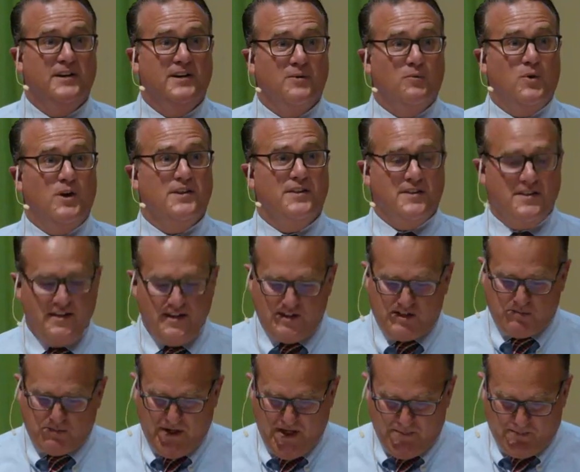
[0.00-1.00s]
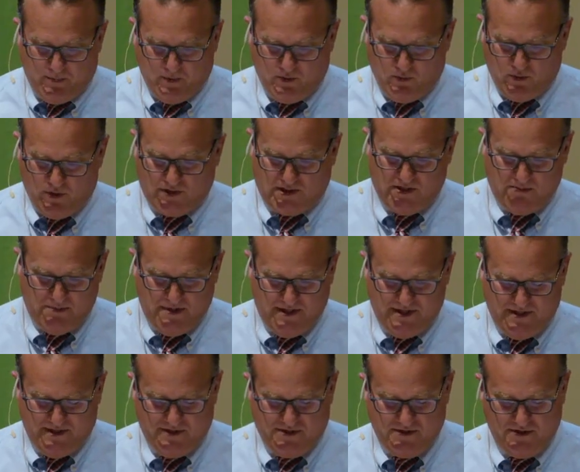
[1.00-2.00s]
what these people were
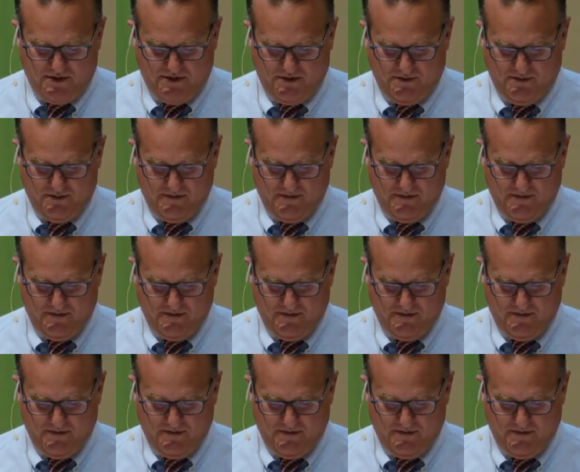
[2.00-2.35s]
committed to.